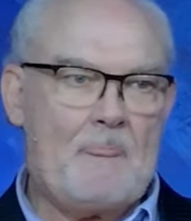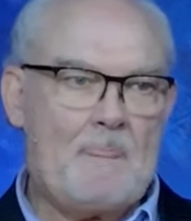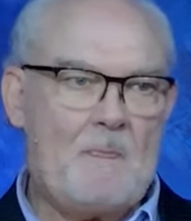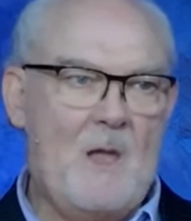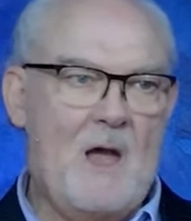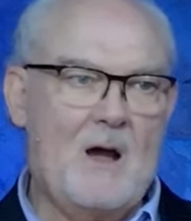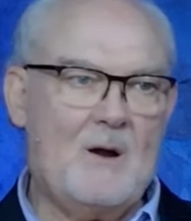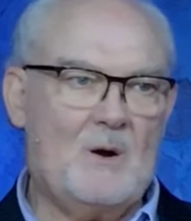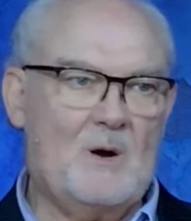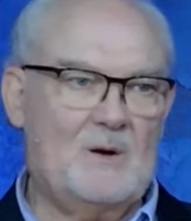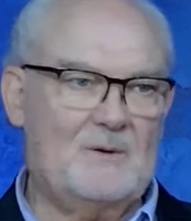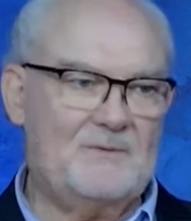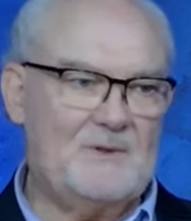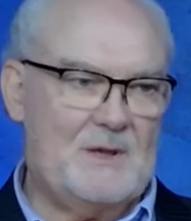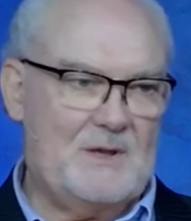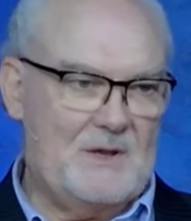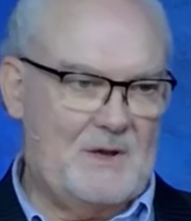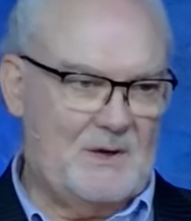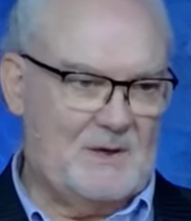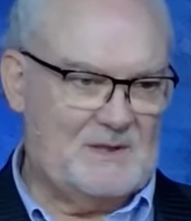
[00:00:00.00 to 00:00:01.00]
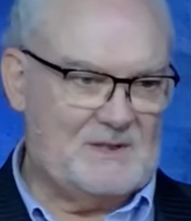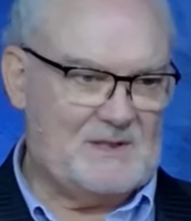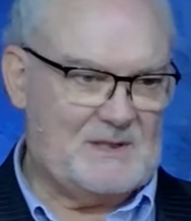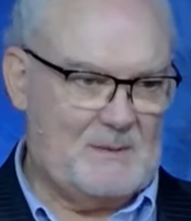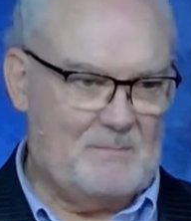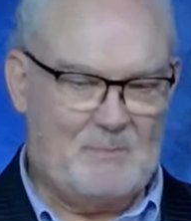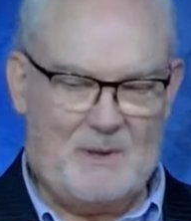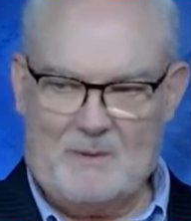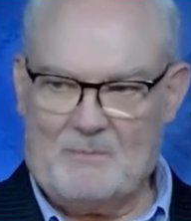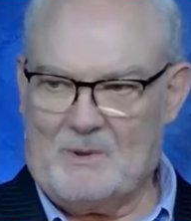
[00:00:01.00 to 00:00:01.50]
Now, over the years,
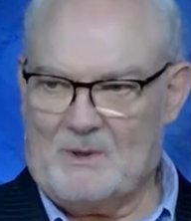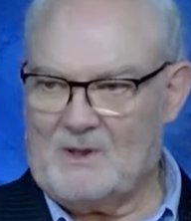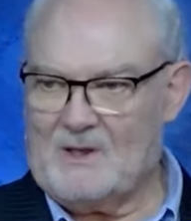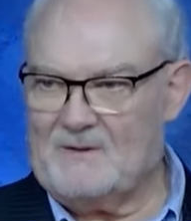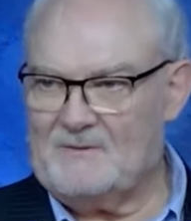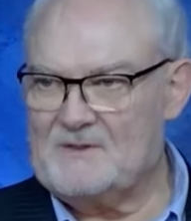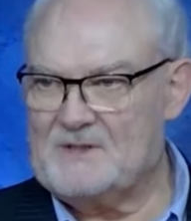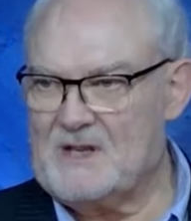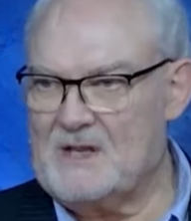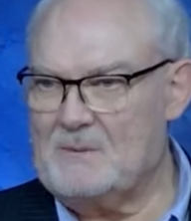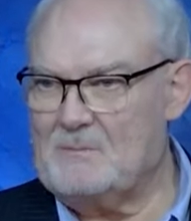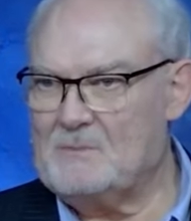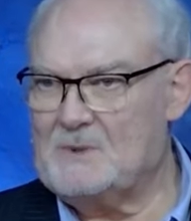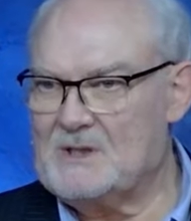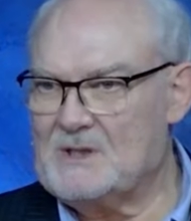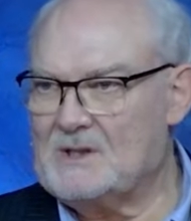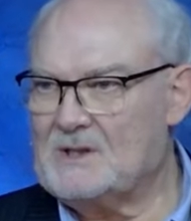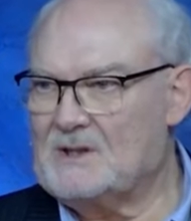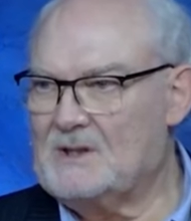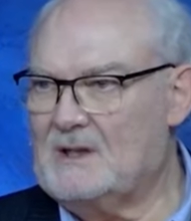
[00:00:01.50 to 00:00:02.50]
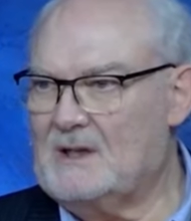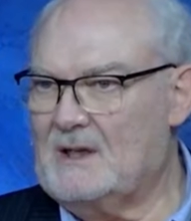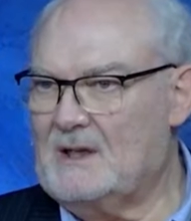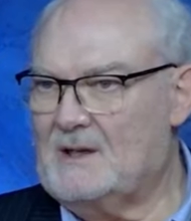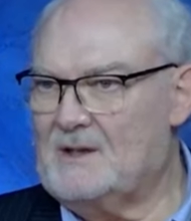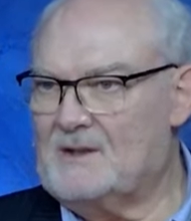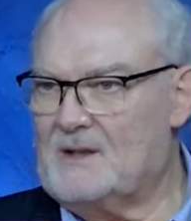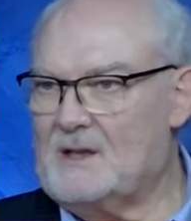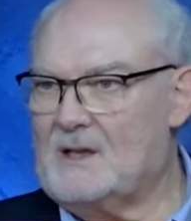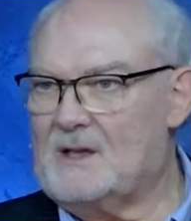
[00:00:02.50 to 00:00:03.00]
some people have seemed to
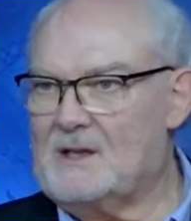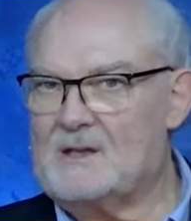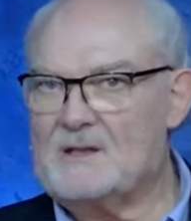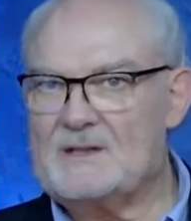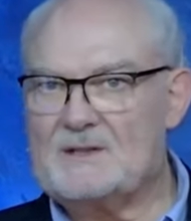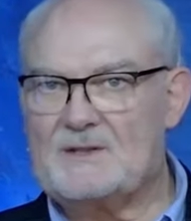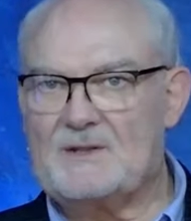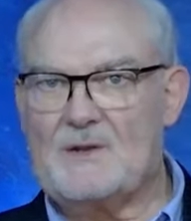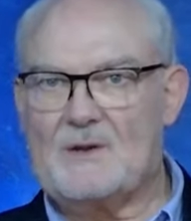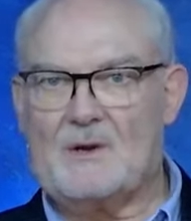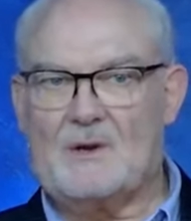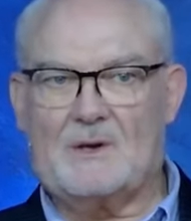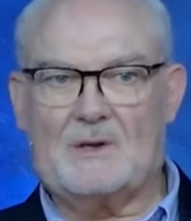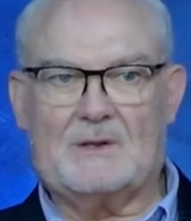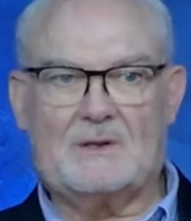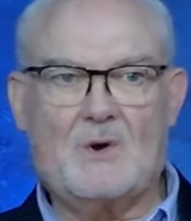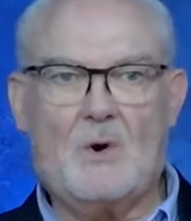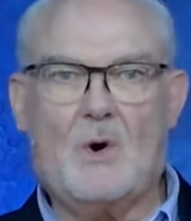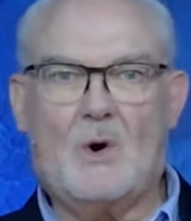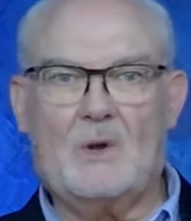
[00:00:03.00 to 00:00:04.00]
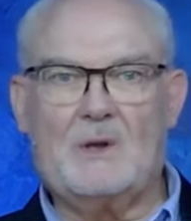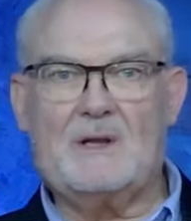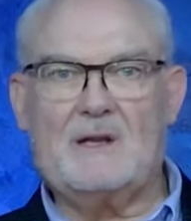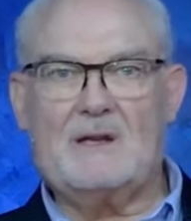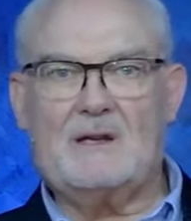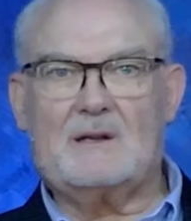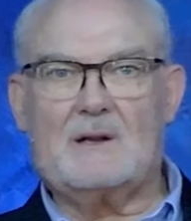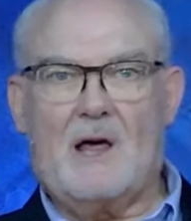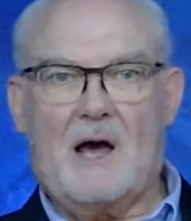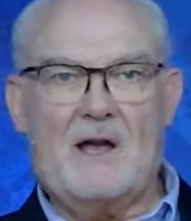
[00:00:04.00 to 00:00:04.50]
think it is their calling
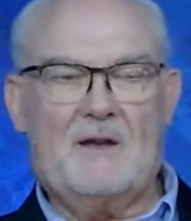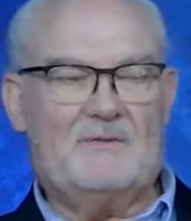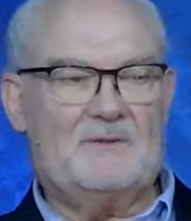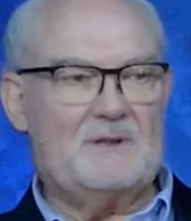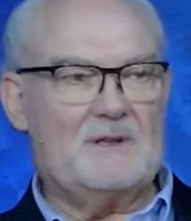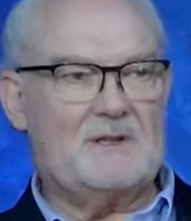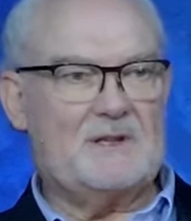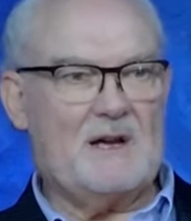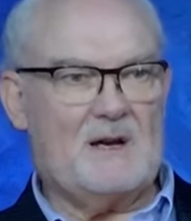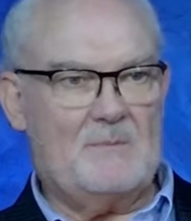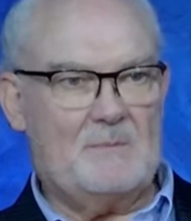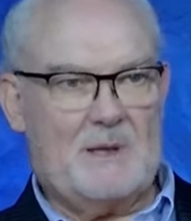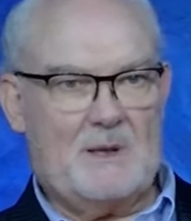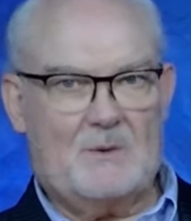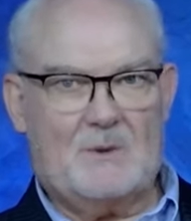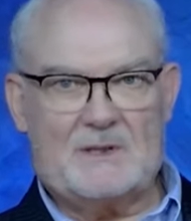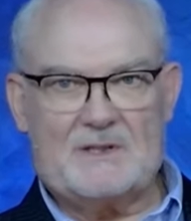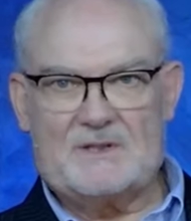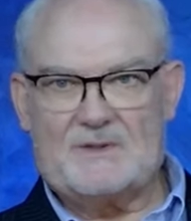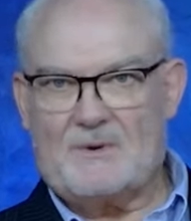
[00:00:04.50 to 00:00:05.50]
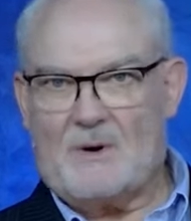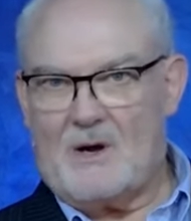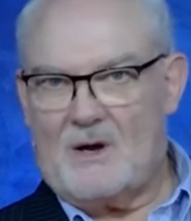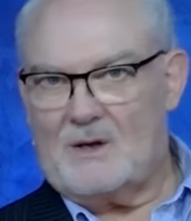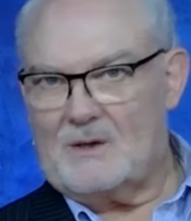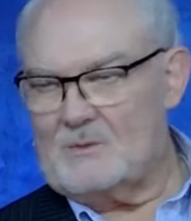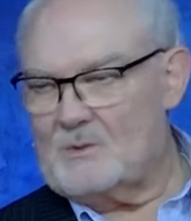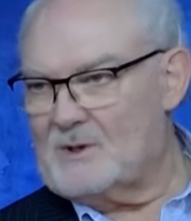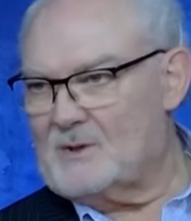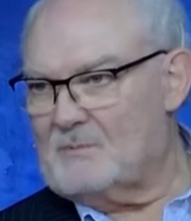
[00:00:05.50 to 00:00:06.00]
in life to tell me what's
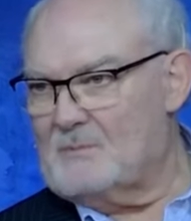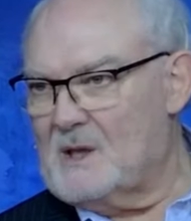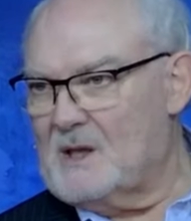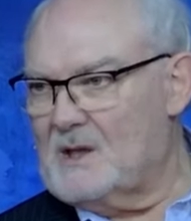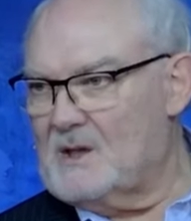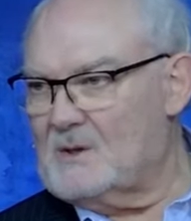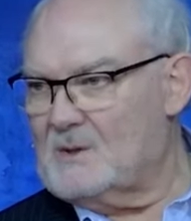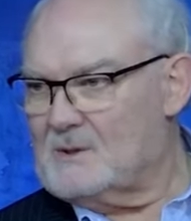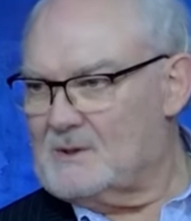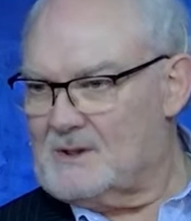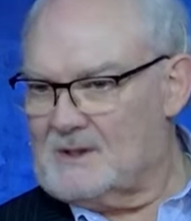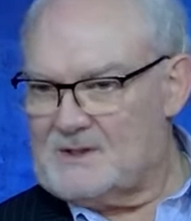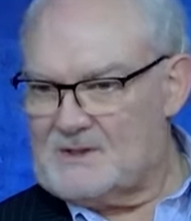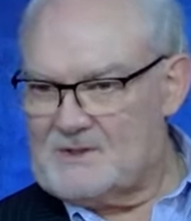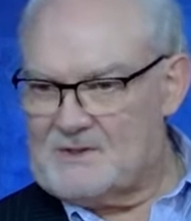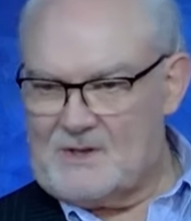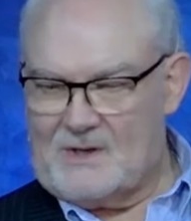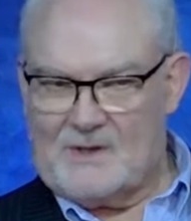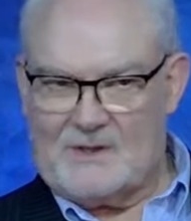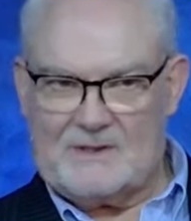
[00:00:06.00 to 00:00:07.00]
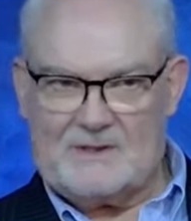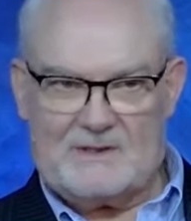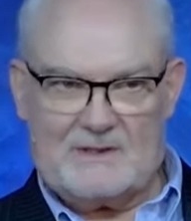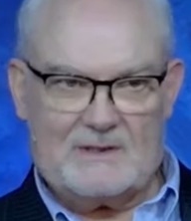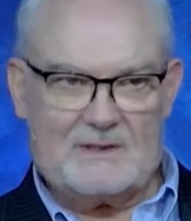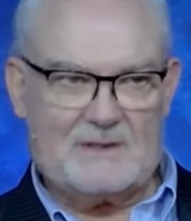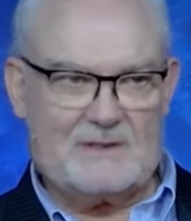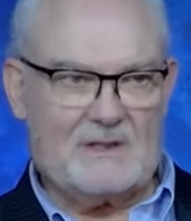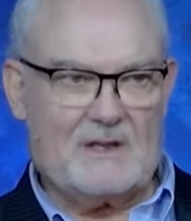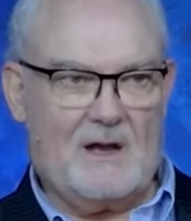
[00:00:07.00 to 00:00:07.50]
wrong with me or with this church.
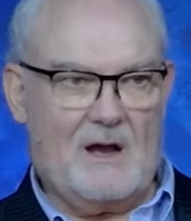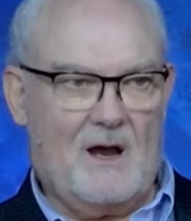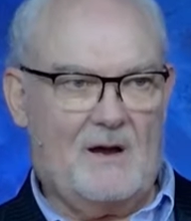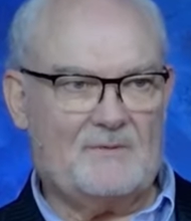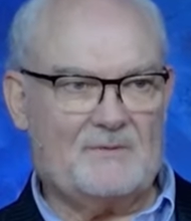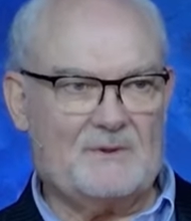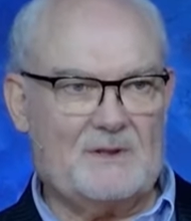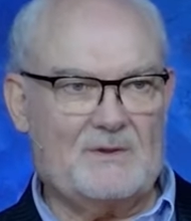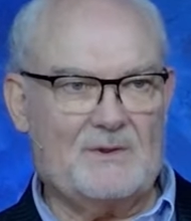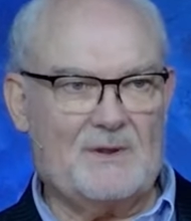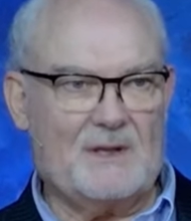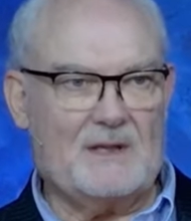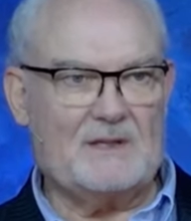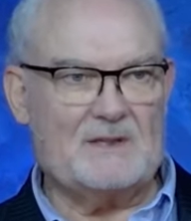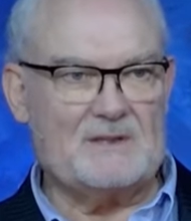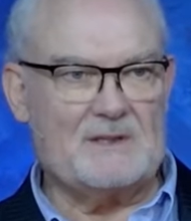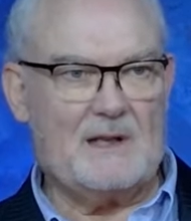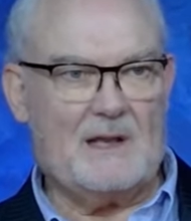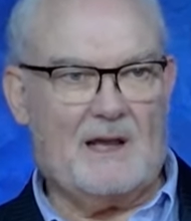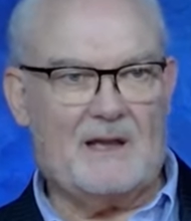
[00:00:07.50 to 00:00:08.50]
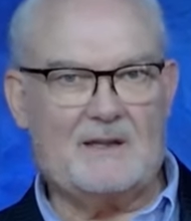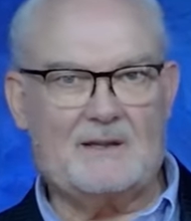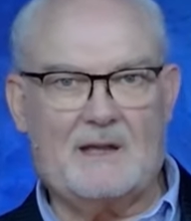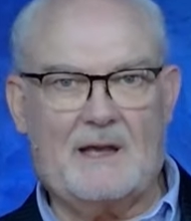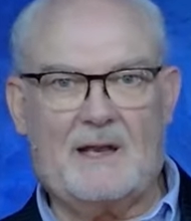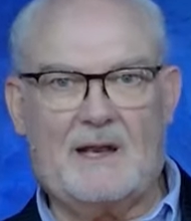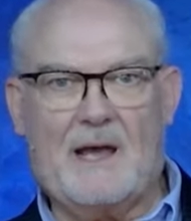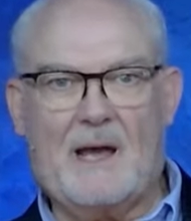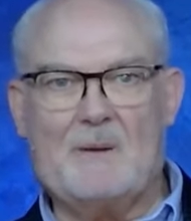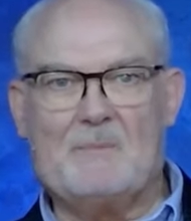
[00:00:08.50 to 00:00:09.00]
It's often things like
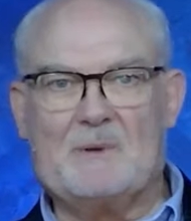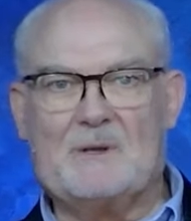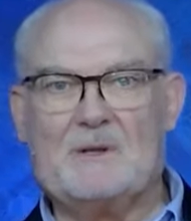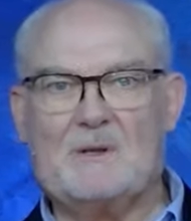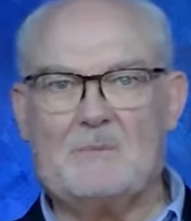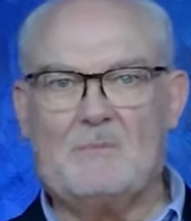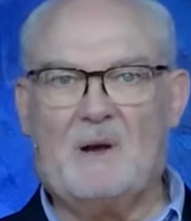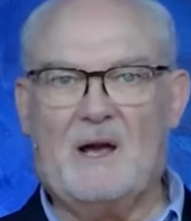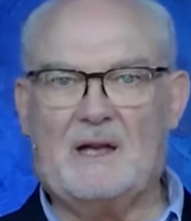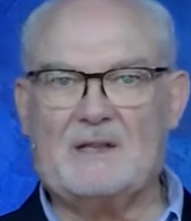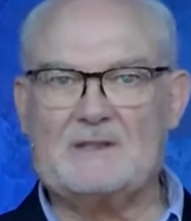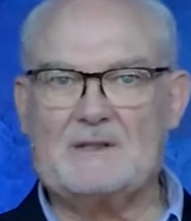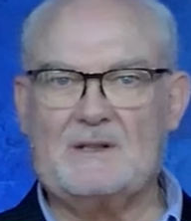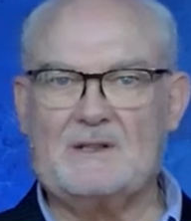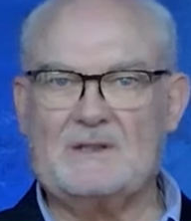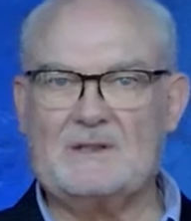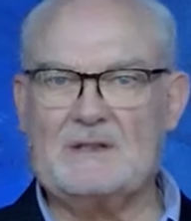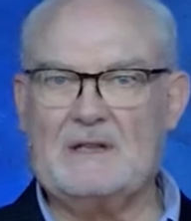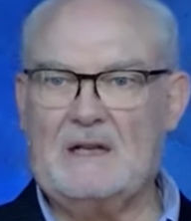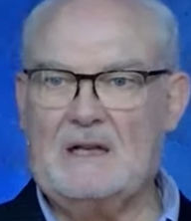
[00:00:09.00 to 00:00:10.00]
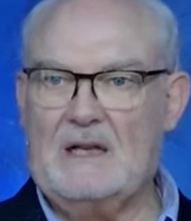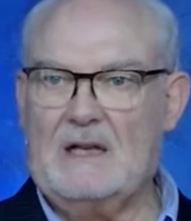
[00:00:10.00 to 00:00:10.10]
that happen to pastors.